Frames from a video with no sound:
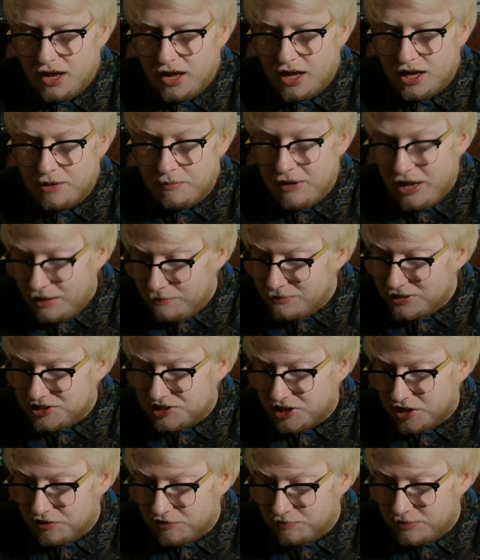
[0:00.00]
And I'm hitting
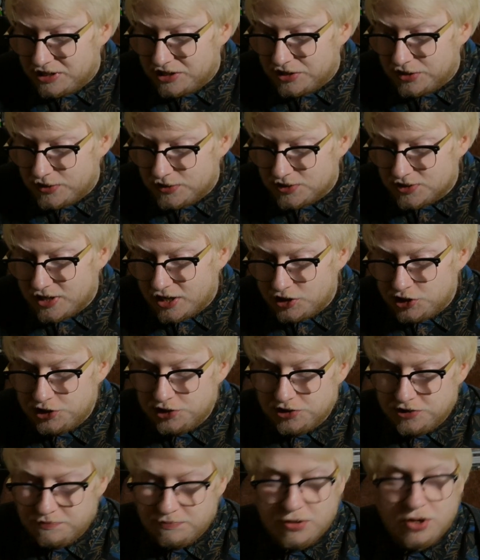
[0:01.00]
myself because I
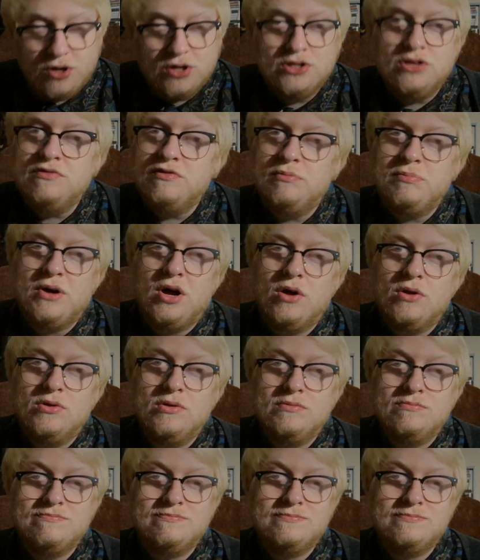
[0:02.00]
should have bought another bottle.